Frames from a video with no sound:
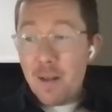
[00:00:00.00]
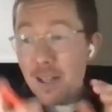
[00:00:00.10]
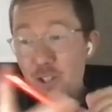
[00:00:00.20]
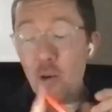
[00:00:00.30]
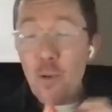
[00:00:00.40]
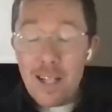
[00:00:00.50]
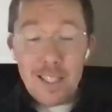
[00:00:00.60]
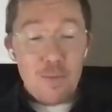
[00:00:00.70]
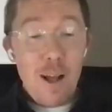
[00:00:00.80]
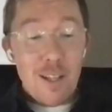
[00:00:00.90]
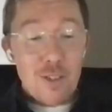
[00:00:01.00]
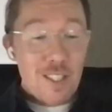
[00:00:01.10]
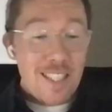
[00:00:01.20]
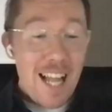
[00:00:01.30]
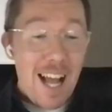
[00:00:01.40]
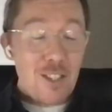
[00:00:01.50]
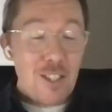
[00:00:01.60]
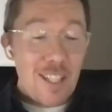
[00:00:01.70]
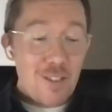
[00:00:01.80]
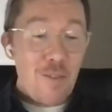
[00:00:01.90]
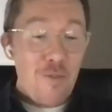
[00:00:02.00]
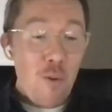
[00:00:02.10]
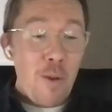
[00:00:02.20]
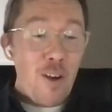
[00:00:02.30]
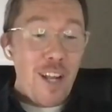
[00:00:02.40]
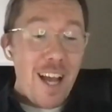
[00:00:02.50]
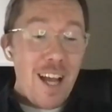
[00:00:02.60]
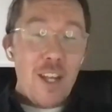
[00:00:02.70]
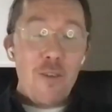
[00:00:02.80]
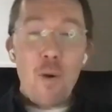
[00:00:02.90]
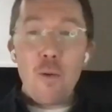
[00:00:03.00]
I mean, and Joe has as well. Just as we informed me earlier,